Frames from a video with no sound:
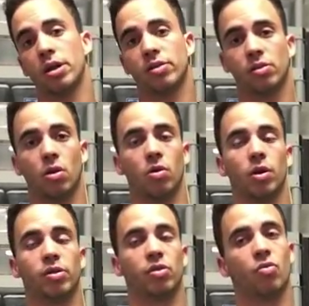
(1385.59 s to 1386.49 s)
So
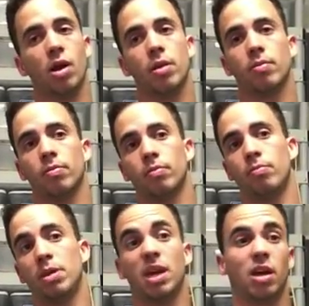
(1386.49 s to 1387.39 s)
it's a great
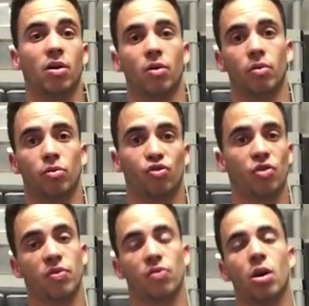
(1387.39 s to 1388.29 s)
beginner tree
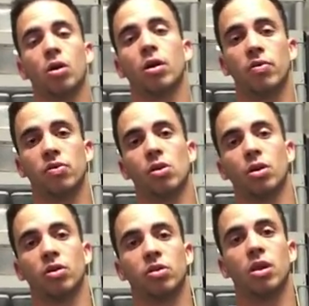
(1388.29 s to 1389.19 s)
frog if you're looking
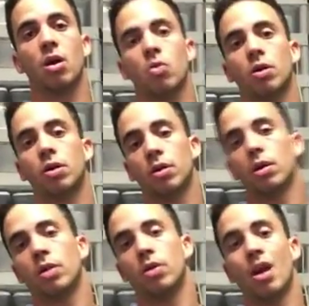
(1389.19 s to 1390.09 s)
to get one.
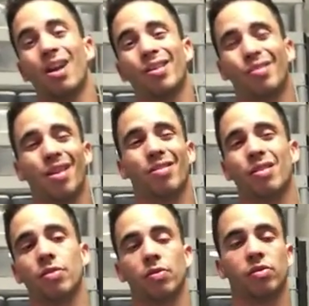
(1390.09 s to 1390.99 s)
They're not as
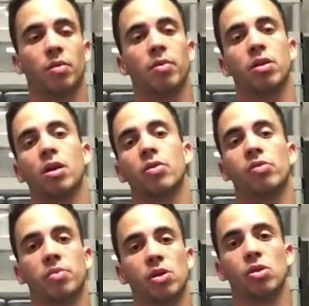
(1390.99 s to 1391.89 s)
sensitive as some of the other
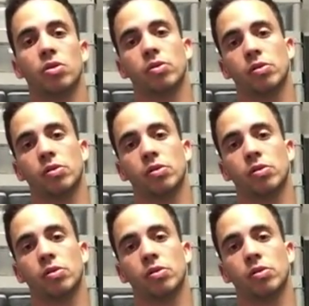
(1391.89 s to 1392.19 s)
species.